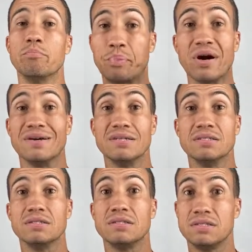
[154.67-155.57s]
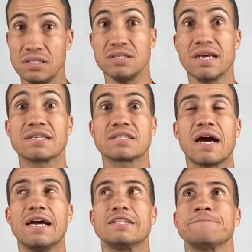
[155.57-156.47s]
But these next
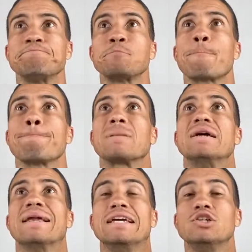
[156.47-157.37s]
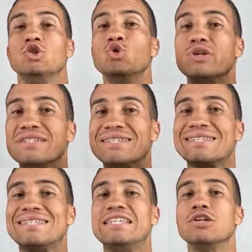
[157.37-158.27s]
guys, like you could
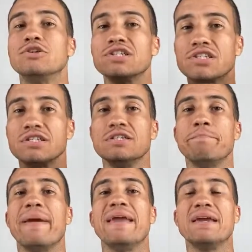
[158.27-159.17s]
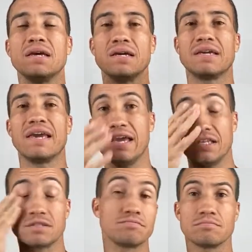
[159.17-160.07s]
seriously make a
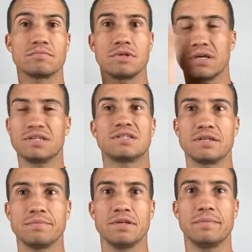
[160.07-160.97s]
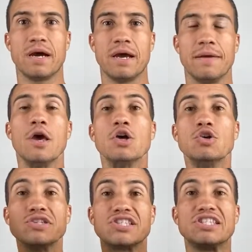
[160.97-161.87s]
case. I got something in my eye. You
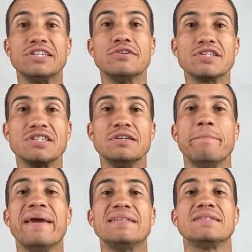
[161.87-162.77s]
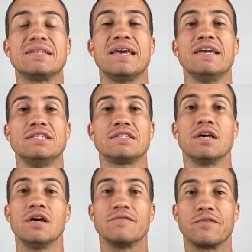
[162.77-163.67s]
could seriously make the case
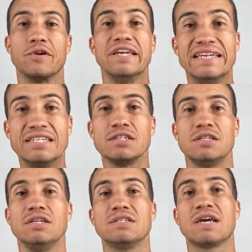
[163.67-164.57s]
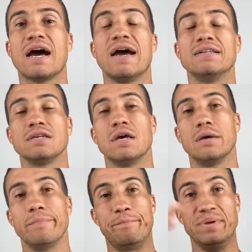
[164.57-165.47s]
for each of these guys
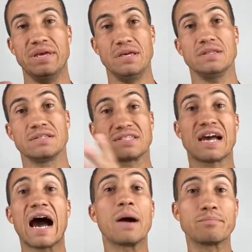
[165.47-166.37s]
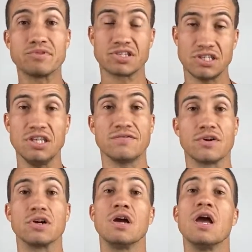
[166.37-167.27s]
being the top
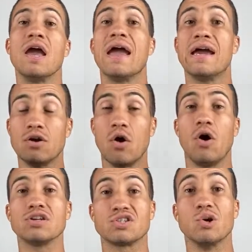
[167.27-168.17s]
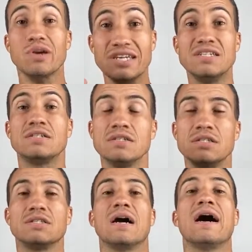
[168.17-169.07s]
receiver, and also each of
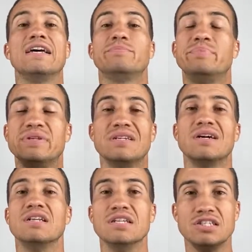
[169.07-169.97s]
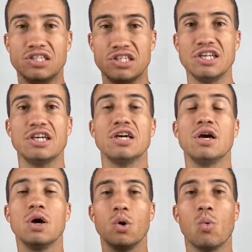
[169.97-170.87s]
these guys being a legit
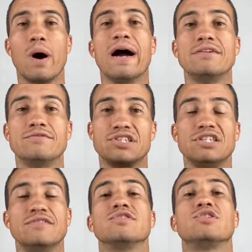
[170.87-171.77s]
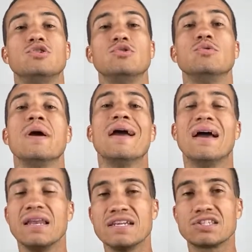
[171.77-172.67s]
wide receiver too.
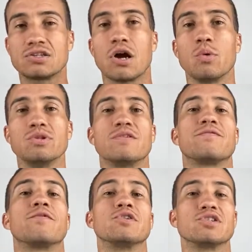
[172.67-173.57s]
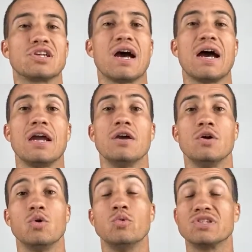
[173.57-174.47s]
And let's start with the first guy
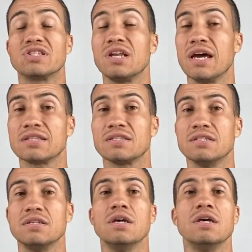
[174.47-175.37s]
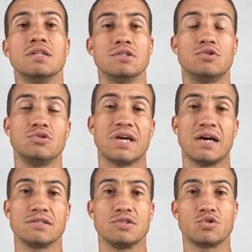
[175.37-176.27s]
who was selected in the
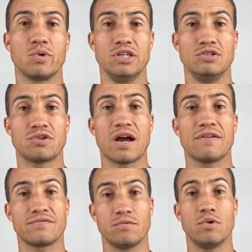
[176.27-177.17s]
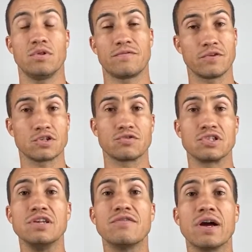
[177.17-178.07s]
2020 draft. Well, the first
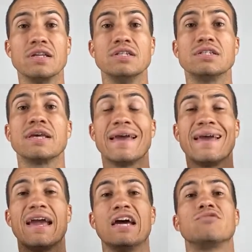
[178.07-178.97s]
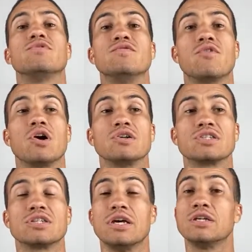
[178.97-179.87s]
receiver at least, Henry Ruggs.